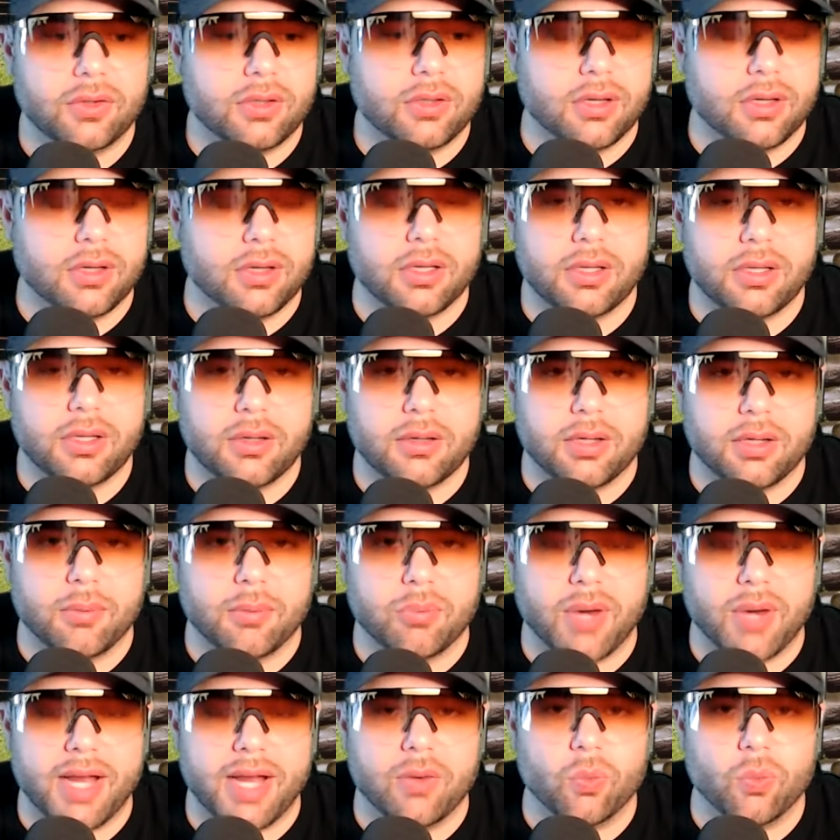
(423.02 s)
the
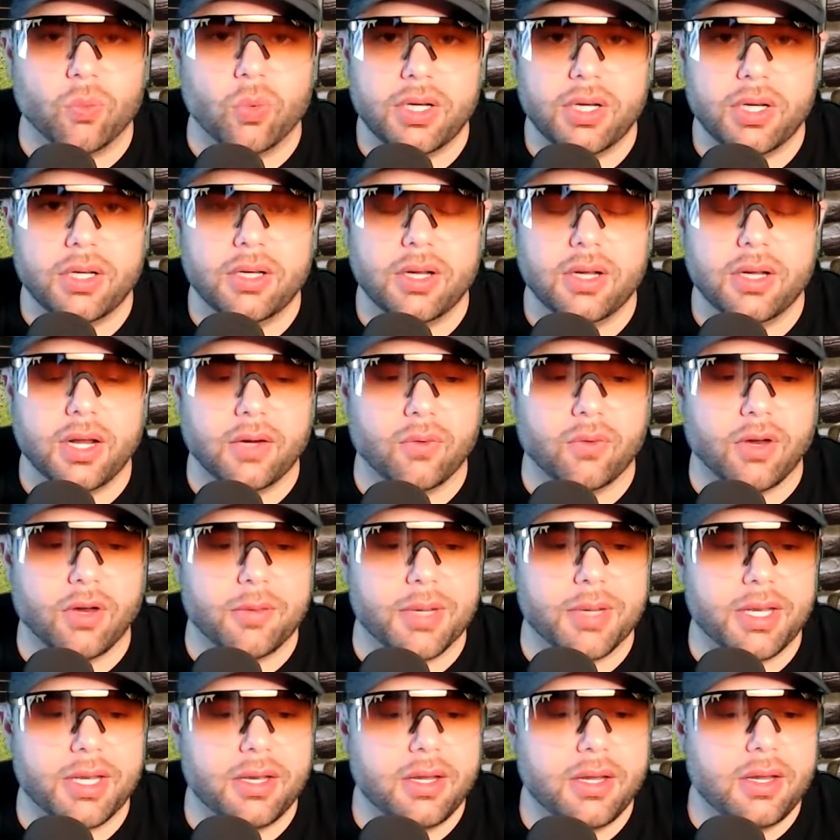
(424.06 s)
Bretton Woods
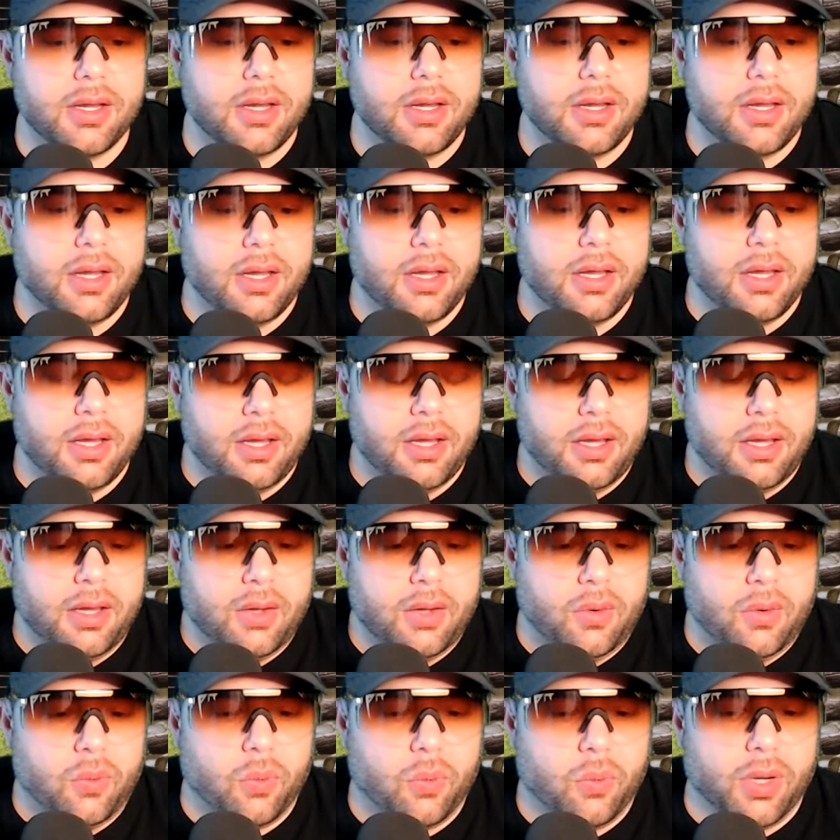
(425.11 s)
Agreement,
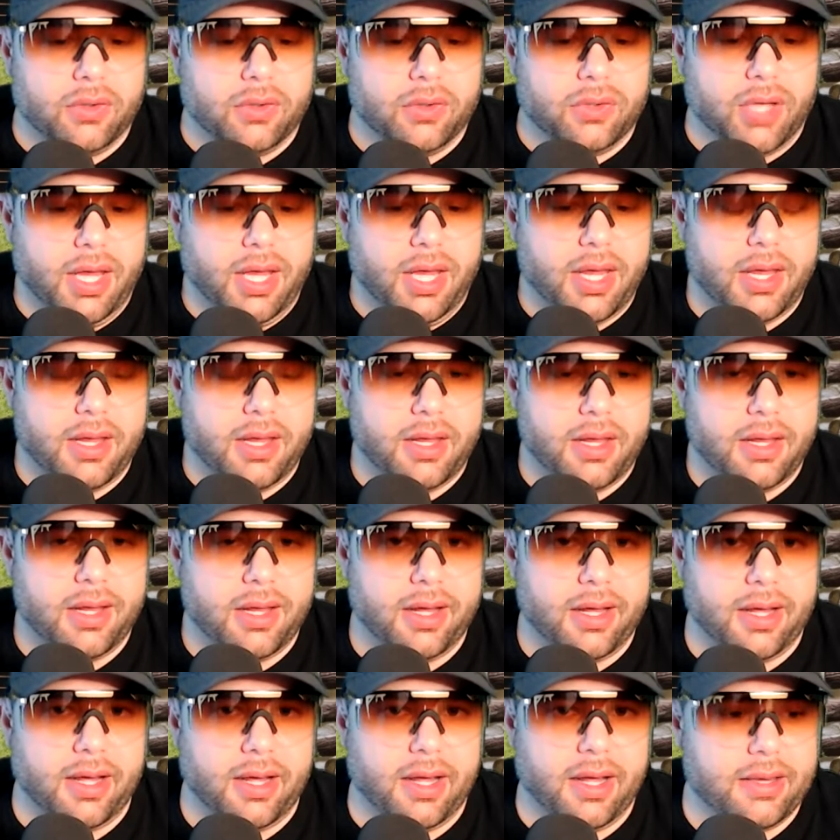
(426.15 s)
was
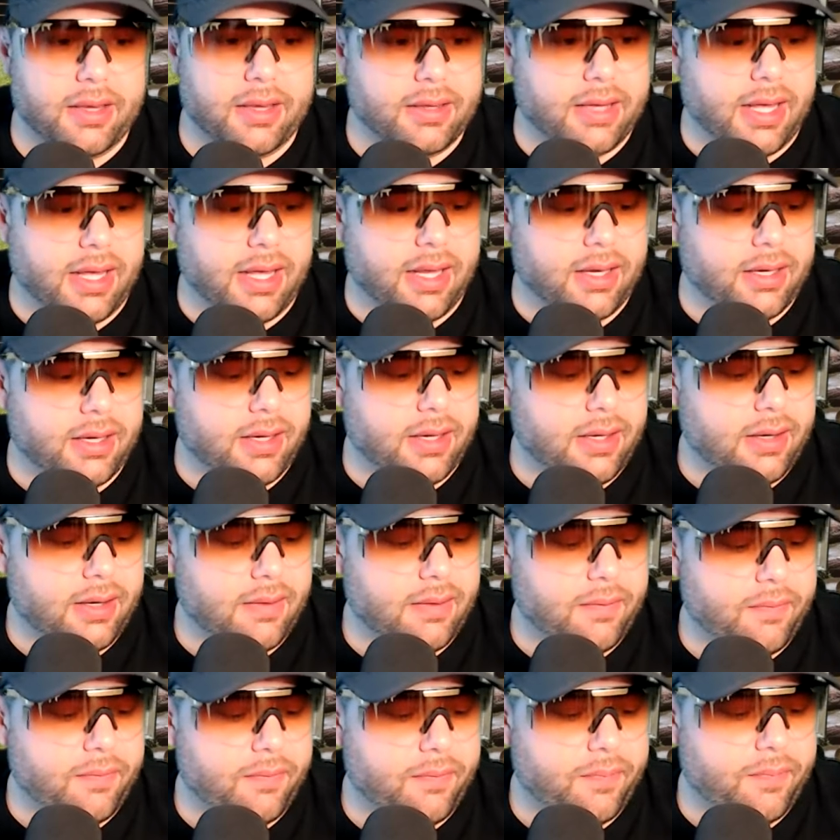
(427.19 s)
that
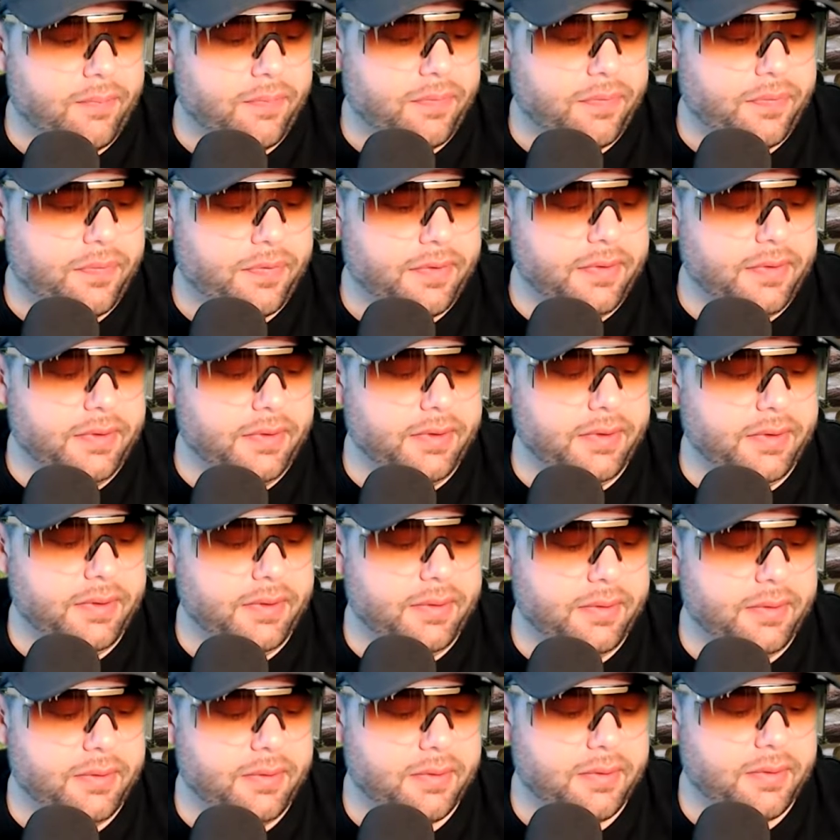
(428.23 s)

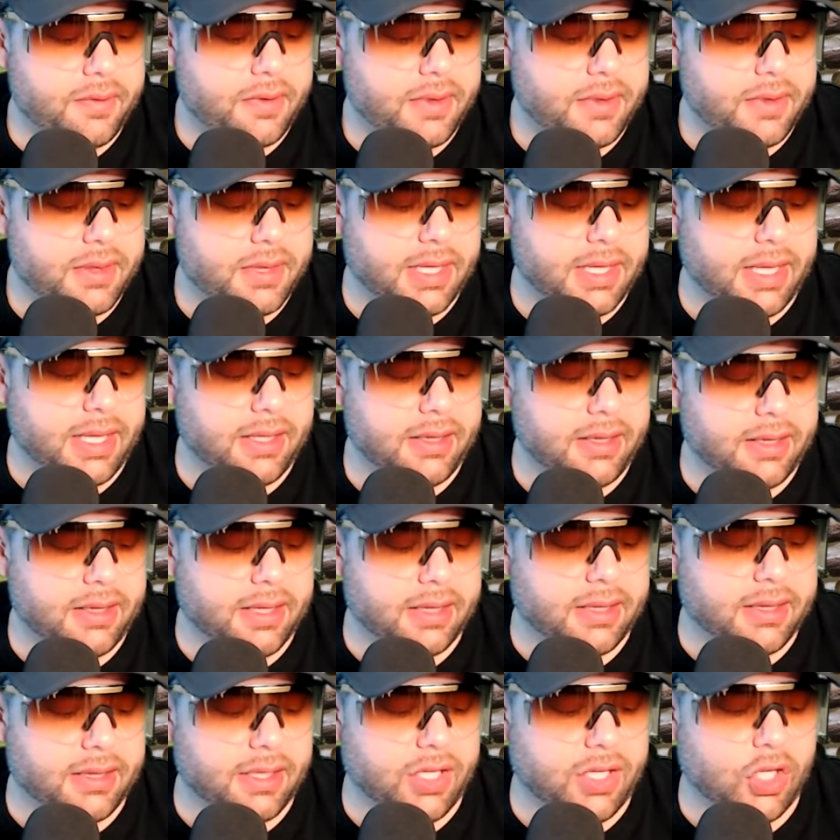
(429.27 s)

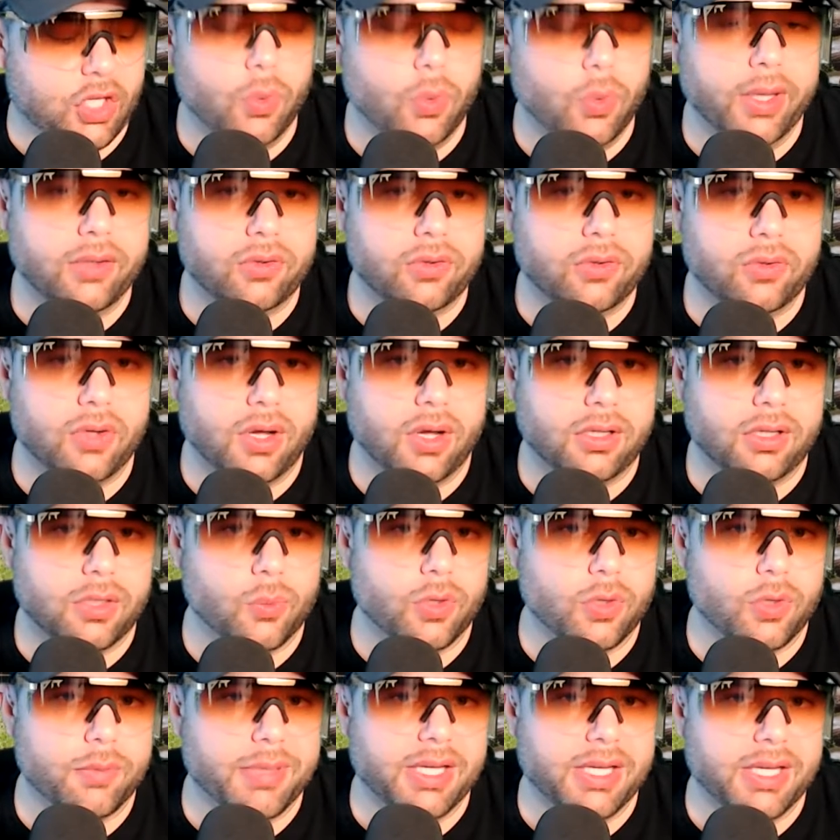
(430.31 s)
that the U.S. dollar
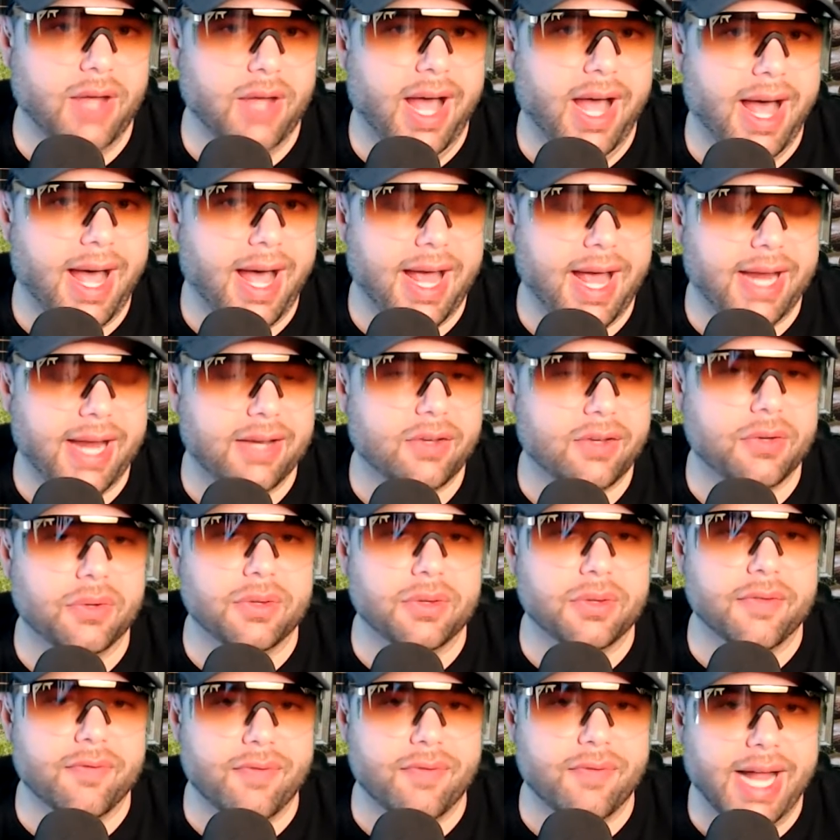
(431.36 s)
would be tied to
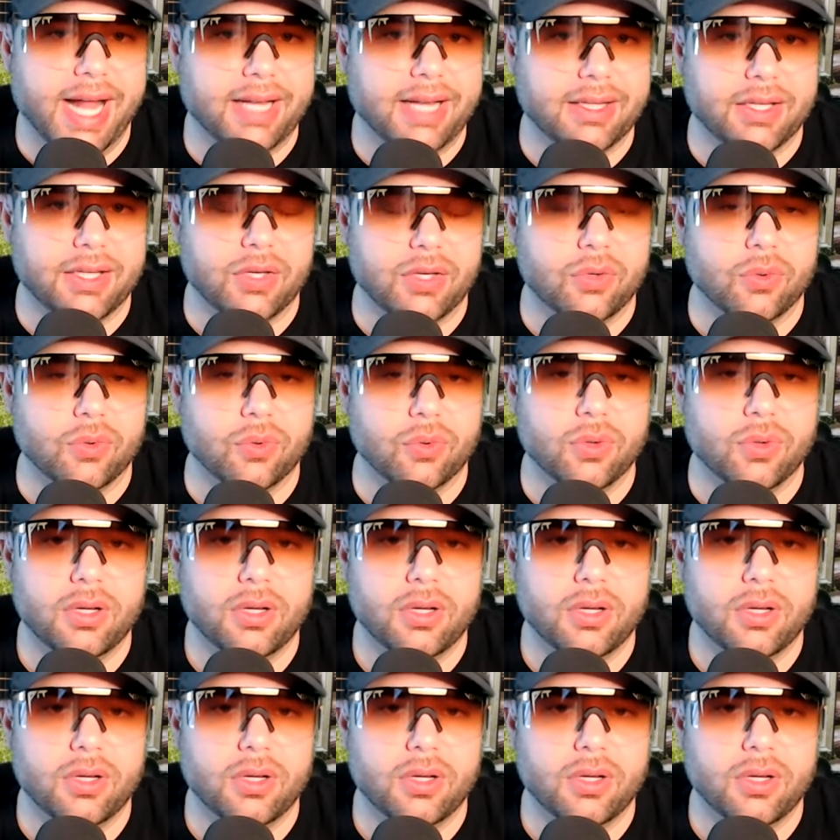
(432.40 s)
the value